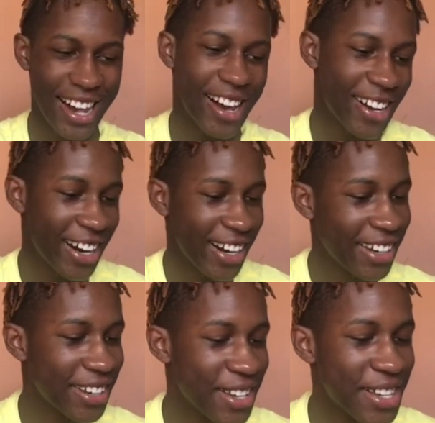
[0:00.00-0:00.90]
Alright.
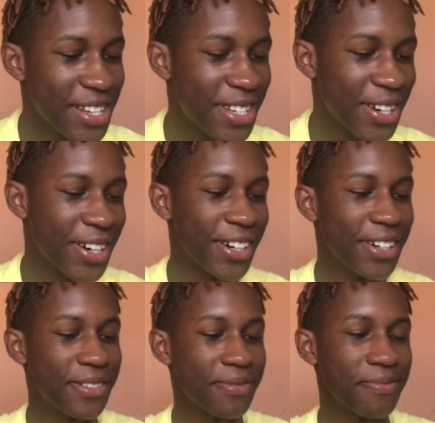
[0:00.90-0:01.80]

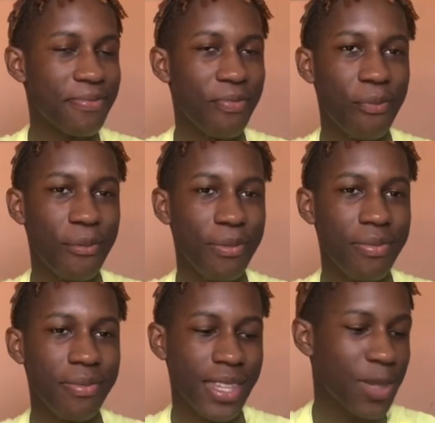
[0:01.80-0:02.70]
So,
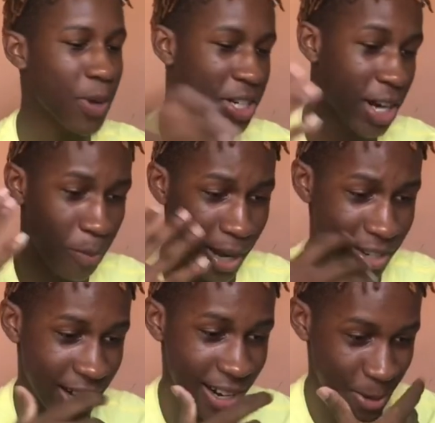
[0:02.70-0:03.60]
smash our
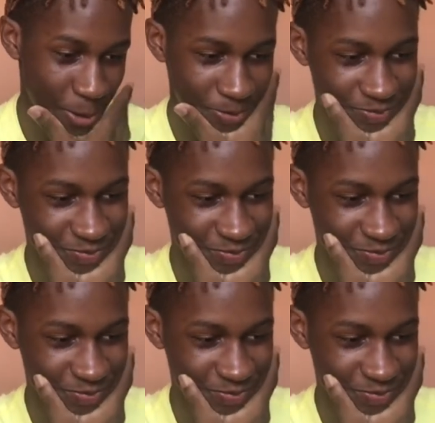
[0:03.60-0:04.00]
pass right now.